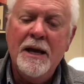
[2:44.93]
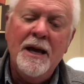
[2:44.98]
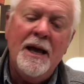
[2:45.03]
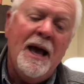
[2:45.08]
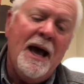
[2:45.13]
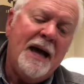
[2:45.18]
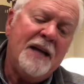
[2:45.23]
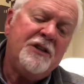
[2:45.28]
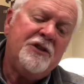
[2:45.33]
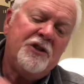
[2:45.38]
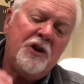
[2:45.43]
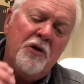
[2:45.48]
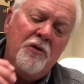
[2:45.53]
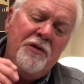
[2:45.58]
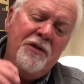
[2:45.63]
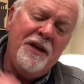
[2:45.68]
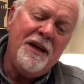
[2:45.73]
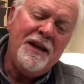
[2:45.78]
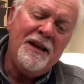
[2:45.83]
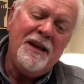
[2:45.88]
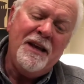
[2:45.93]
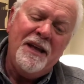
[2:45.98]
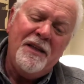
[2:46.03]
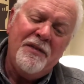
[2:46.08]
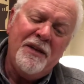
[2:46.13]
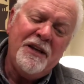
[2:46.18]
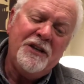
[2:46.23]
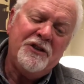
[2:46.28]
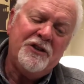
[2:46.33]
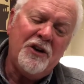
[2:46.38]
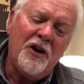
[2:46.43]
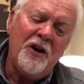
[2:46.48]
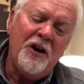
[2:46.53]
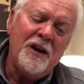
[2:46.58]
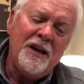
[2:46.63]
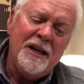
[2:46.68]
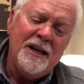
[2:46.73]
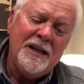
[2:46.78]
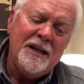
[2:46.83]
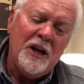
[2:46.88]
And so then they start
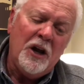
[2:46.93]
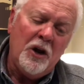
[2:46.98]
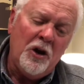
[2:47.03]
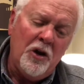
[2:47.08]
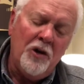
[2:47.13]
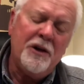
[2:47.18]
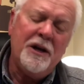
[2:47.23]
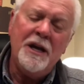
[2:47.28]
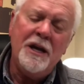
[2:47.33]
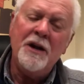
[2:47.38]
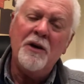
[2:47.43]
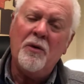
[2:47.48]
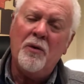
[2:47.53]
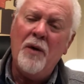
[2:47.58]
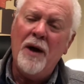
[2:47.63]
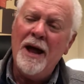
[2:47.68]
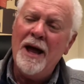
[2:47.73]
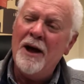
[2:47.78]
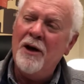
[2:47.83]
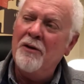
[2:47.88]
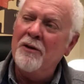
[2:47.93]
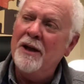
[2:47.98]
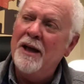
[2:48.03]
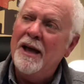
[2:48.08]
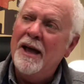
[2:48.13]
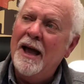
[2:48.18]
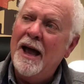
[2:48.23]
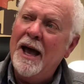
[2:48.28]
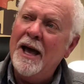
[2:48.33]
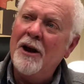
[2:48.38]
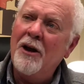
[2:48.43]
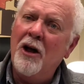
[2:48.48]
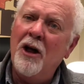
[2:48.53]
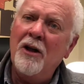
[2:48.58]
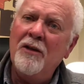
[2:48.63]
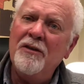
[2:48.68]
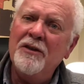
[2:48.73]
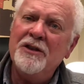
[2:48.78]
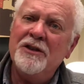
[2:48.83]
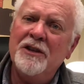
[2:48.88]
looking around, and all
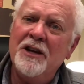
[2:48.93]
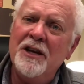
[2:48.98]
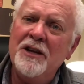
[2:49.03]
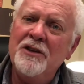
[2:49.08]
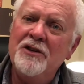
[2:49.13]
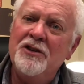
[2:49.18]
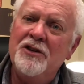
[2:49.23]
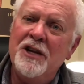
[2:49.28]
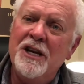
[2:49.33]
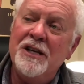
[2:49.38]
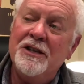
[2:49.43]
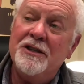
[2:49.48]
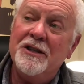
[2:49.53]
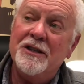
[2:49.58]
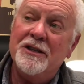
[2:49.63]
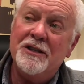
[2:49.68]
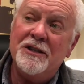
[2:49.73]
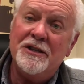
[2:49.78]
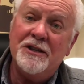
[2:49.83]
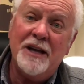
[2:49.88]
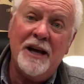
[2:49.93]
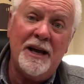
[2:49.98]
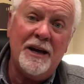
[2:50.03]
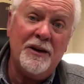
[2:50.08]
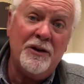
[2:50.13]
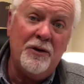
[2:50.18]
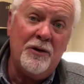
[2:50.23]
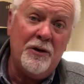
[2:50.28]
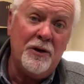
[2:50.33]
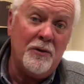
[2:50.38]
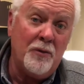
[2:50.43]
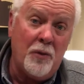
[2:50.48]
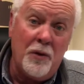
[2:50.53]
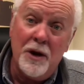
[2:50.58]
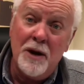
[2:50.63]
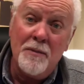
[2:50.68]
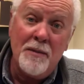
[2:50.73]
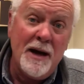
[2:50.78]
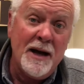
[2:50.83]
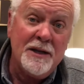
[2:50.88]
of a sudden Jesus is kind of going, what
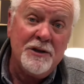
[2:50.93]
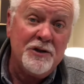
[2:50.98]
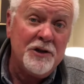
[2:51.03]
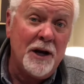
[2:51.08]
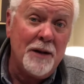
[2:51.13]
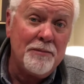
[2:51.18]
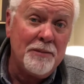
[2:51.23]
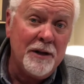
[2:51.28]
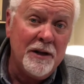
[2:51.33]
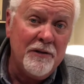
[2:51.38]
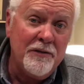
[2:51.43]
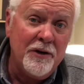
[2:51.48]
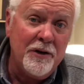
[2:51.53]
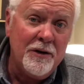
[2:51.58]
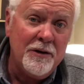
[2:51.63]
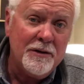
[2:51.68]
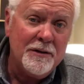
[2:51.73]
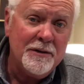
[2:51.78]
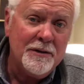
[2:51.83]
am I, chopped liver?